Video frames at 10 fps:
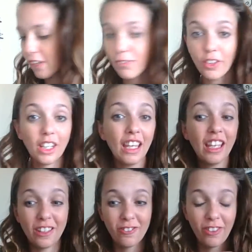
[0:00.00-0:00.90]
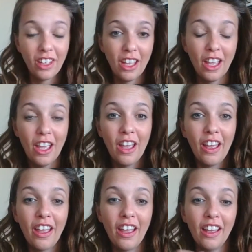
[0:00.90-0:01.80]
Forgive.
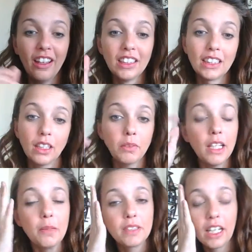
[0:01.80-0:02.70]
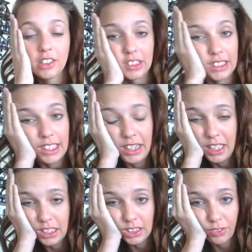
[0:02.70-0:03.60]
Sometimes I just need
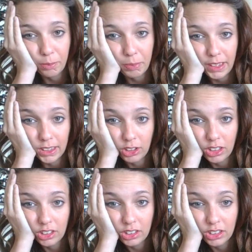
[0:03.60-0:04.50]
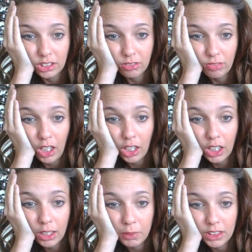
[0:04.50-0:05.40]
this for patience.
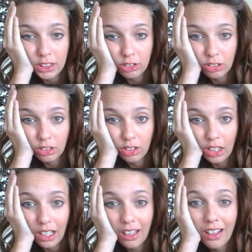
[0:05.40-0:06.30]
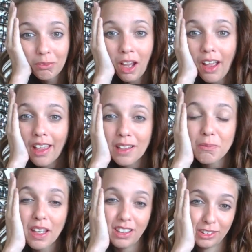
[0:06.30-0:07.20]
I am a teacher, and my
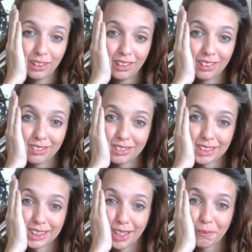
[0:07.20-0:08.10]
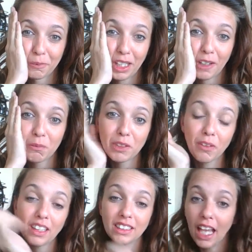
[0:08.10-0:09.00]
patience sometimes
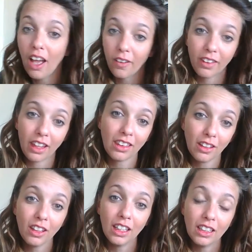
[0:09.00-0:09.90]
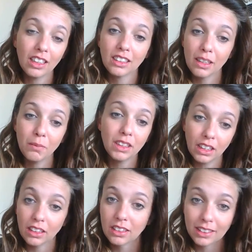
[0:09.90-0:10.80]
runs out. Like, it is
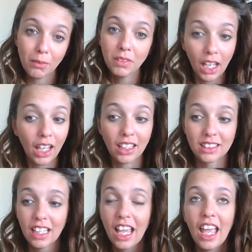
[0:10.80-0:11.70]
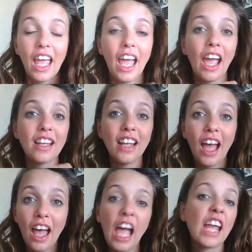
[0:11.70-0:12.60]
limited some days, and
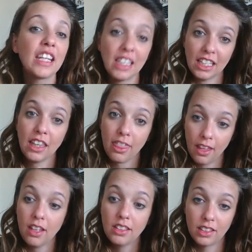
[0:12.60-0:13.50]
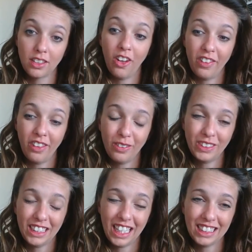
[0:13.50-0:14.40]
I need this on
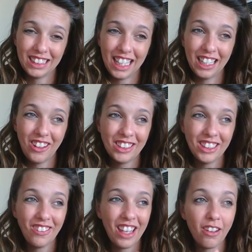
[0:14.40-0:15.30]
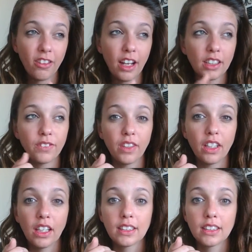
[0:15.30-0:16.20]
those days. And it also counteracts
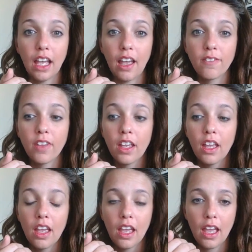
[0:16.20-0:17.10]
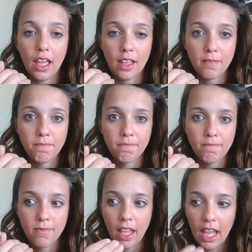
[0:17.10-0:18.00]
feelings of
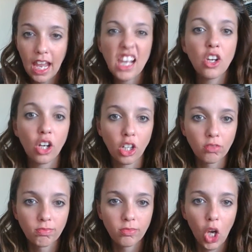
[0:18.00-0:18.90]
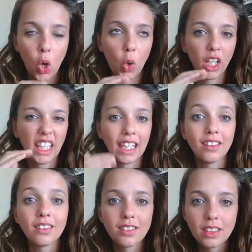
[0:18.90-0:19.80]
anger or
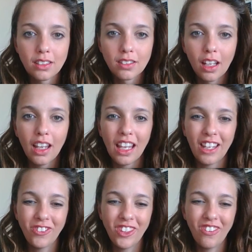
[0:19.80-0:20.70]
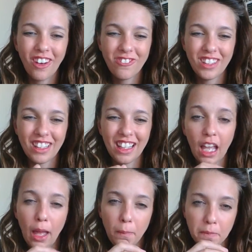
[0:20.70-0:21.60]
guilt. If you are feeling
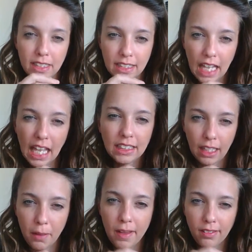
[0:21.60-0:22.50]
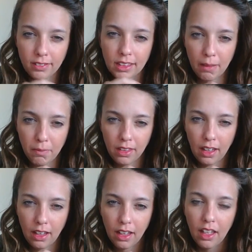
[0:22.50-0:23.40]
upset about
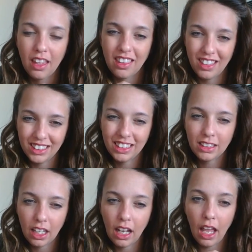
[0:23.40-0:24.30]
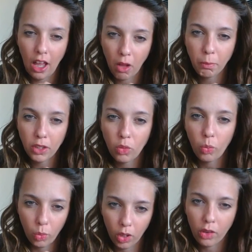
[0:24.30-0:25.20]
something, this is going to help you
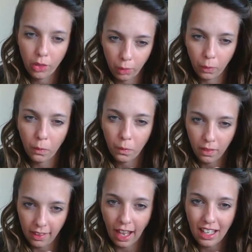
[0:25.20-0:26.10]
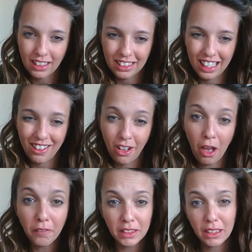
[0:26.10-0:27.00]
work through that. And
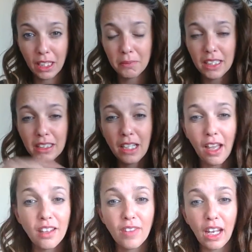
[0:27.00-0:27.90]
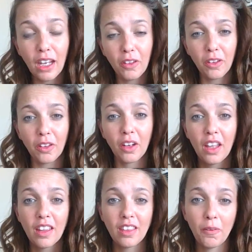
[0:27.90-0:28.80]
oftentimes, it's not even anger
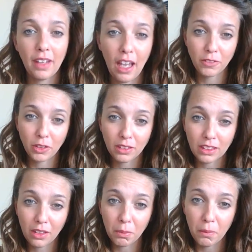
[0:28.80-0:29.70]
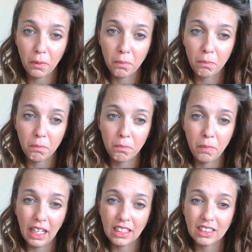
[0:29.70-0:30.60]
that we towards other people,
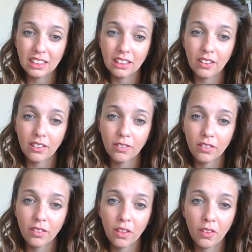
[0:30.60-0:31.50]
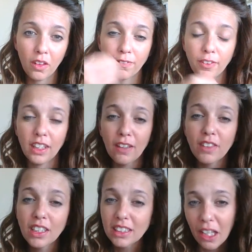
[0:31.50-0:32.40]
but it's
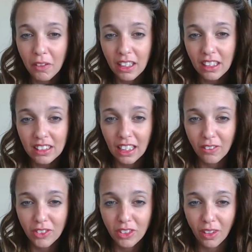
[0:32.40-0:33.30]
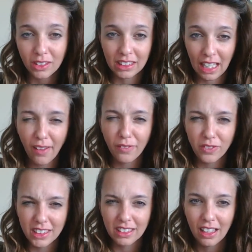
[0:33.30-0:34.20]
forgiveness that we need to give to
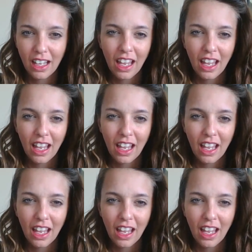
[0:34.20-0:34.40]
ourselves.